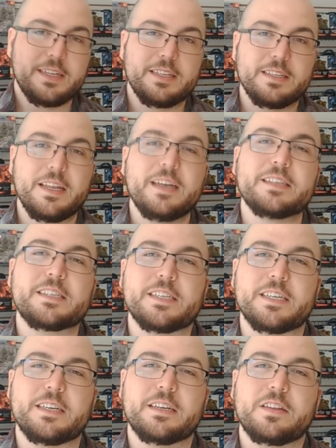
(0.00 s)

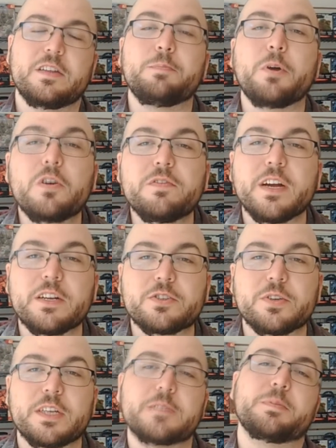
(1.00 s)
Legacy, the bar of
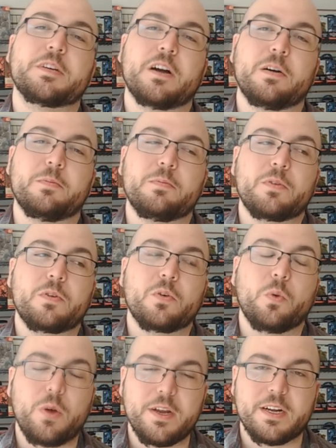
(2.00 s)
entry has become
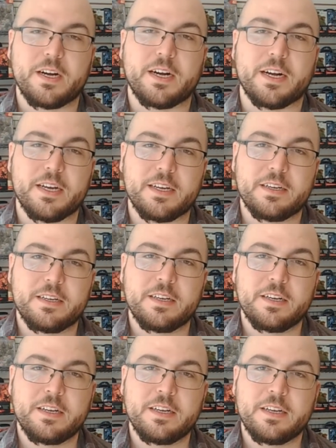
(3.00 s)
quite high,
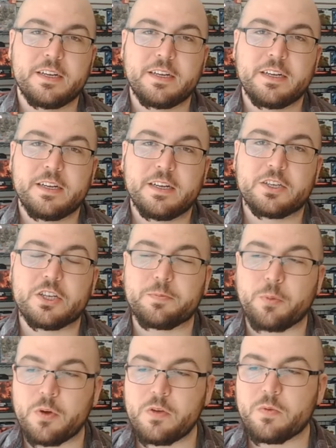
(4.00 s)
to the
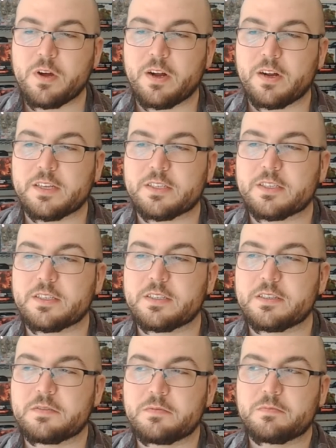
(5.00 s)
point where
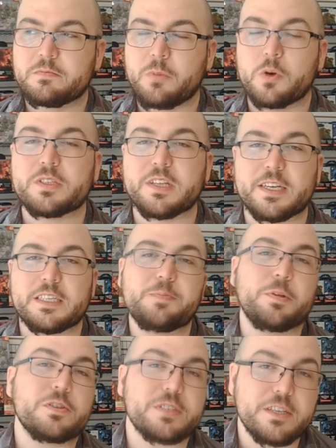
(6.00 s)
most Legacy
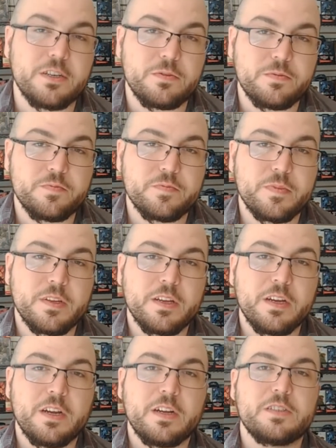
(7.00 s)
players I know
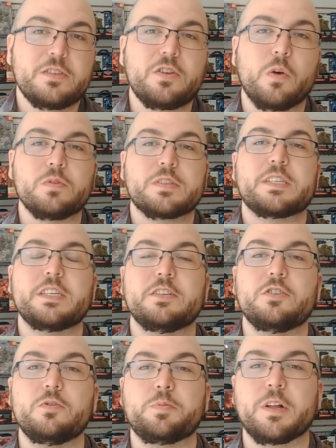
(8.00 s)
don't see
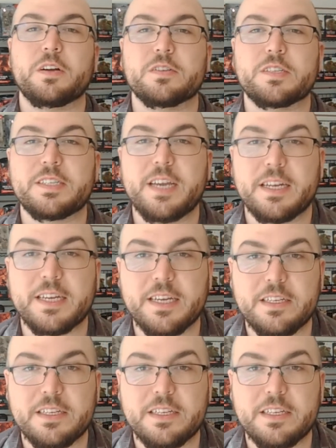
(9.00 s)
new players getting